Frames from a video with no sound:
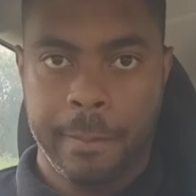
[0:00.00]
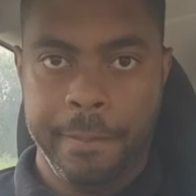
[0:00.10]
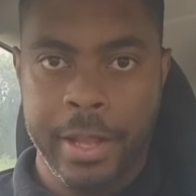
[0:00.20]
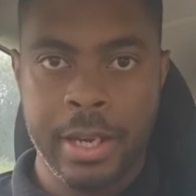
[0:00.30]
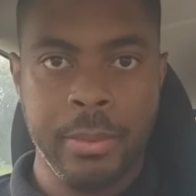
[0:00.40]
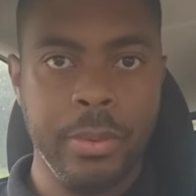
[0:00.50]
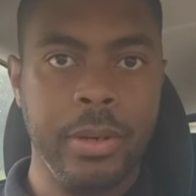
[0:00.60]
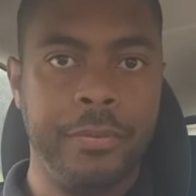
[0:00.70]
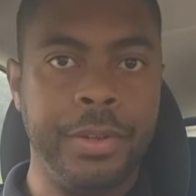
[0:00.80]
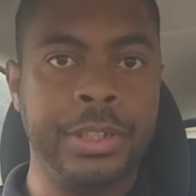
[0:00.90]
Now that we're
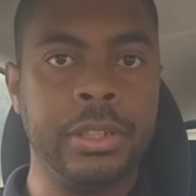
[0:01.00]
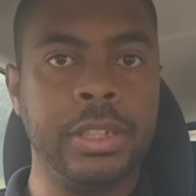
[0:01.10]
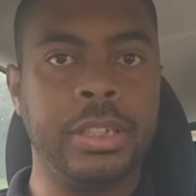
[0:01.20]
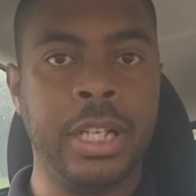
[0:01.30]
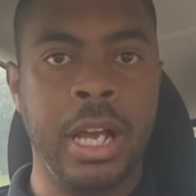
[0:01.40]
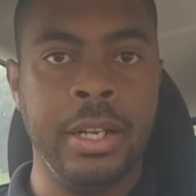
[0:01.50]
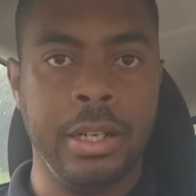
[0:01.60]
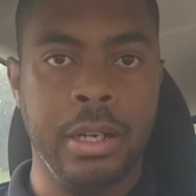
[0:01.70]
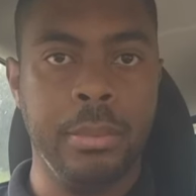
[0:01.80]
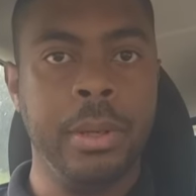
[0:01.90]
officially signed
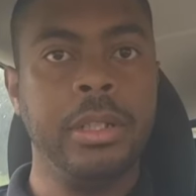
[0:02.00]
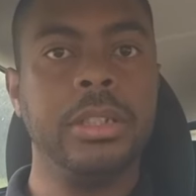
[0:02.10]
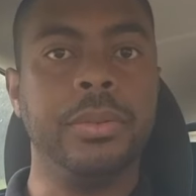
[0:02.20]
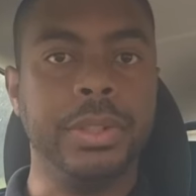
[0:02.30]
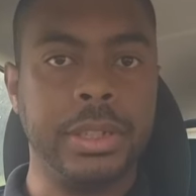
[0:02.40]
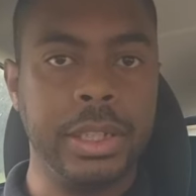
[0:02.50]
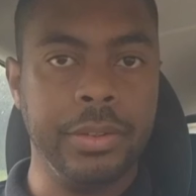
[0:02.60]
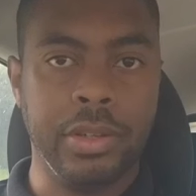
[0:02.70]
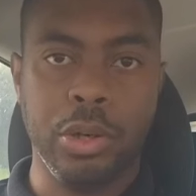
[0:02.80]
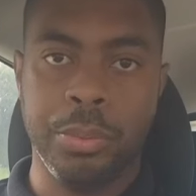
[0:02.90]
up to
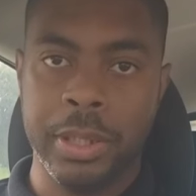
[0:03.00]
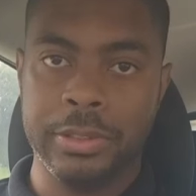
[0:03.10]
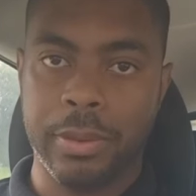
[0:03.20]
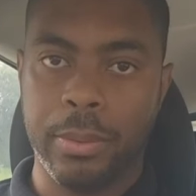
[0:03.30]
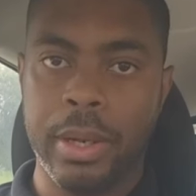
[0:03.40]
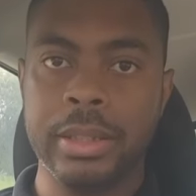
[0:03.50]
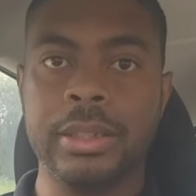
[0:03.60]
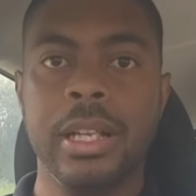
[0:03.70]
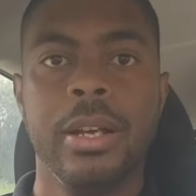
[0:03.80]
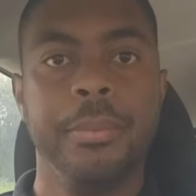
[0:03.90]
receive UberEats
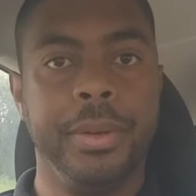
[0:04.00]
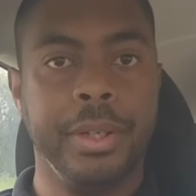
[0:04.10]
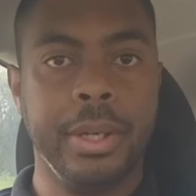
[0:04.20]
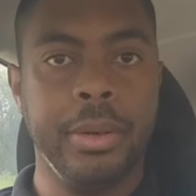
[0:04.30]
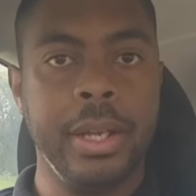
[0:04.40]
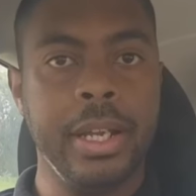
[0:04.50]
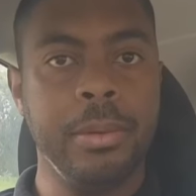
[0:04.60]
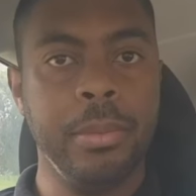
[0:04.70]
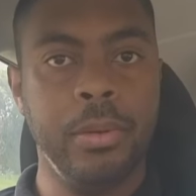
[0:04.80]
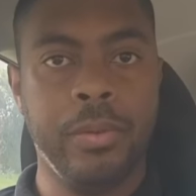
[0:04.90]
requests, we can go ahead
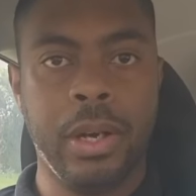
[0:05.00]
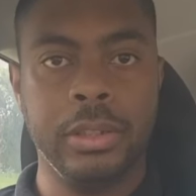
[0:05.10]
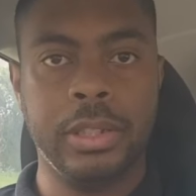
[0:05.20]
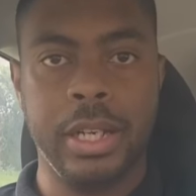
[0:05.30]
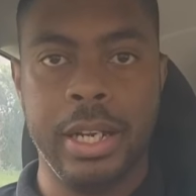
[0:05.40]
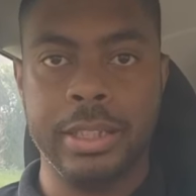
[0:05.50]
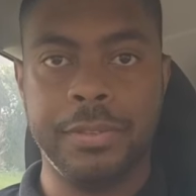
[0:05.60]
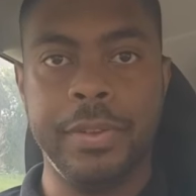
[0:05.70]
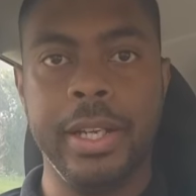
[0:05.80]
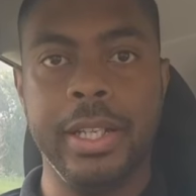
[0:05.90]
and move on to the next
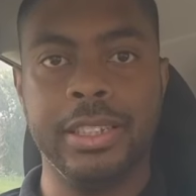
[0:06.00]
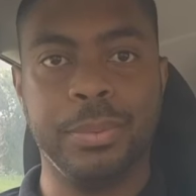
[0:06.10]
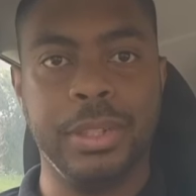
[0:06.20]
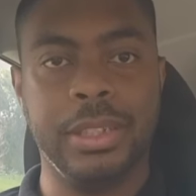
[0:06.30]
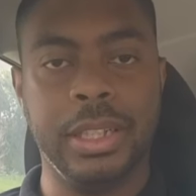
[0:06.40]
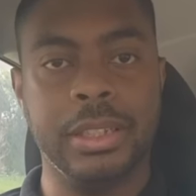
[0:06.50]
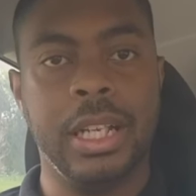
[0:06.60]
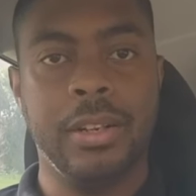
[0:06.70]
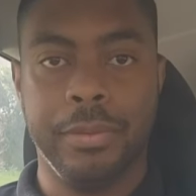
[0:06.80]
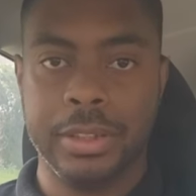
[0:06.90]
phase, which is
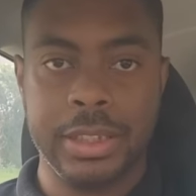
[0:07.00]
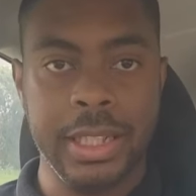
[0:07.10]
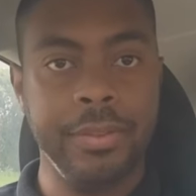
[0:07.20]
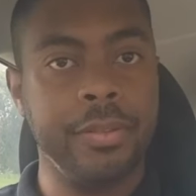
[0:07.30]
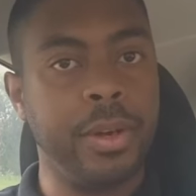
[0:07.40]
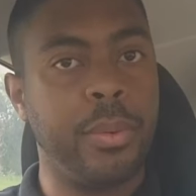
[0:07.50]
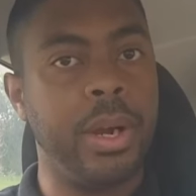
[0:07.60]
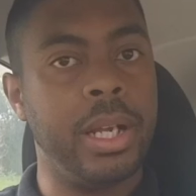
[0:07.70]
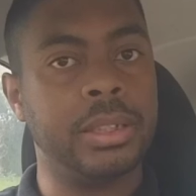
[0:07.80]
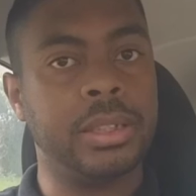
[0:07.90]
receiving
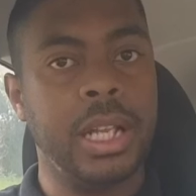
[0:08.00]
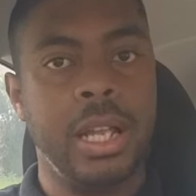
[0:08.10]
requests.